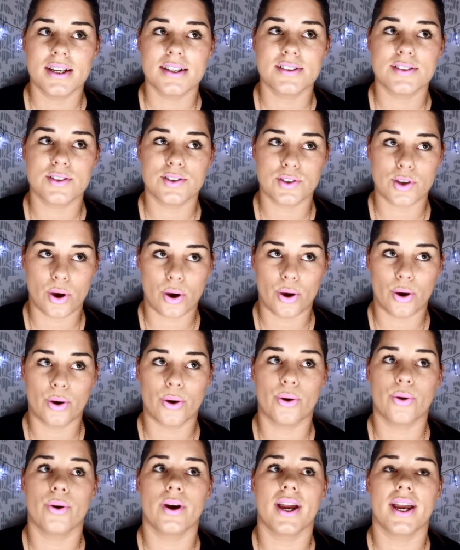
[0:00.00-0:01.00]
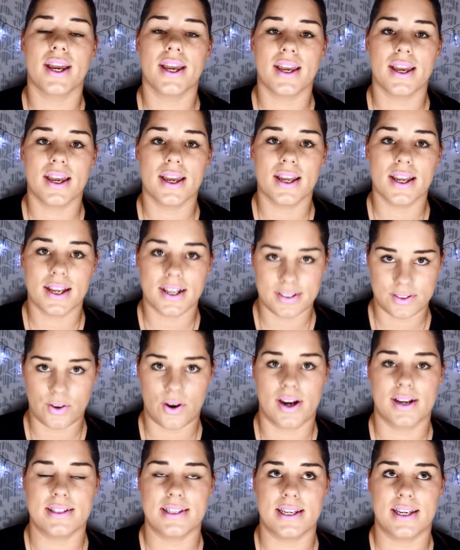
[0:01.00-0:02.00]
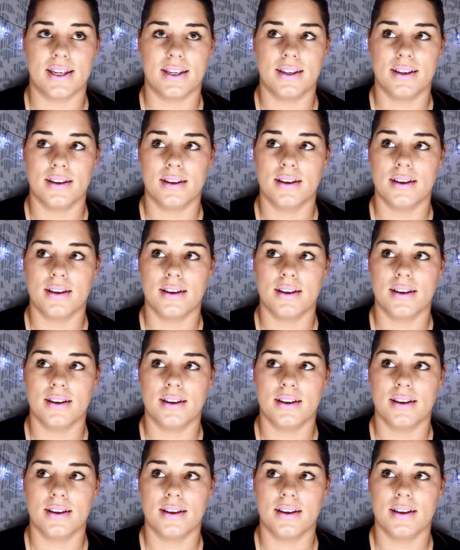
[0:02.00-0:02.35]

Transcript: so it's crazy.